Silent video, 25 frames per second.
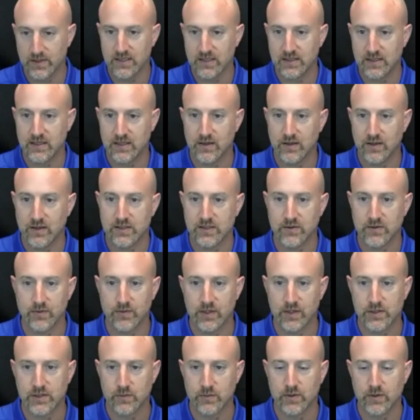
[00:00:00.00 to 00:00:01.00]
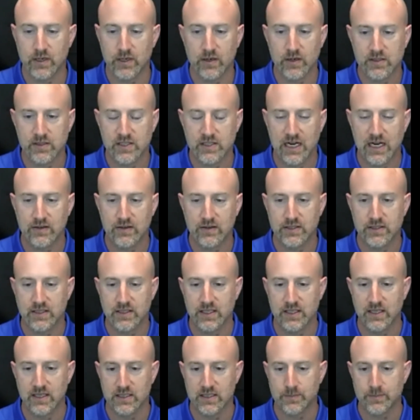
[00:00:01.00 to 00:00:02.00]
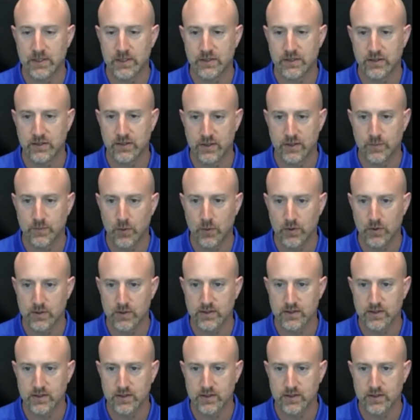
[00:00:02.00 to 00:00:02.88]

It's a really challenging thing, especially in sports.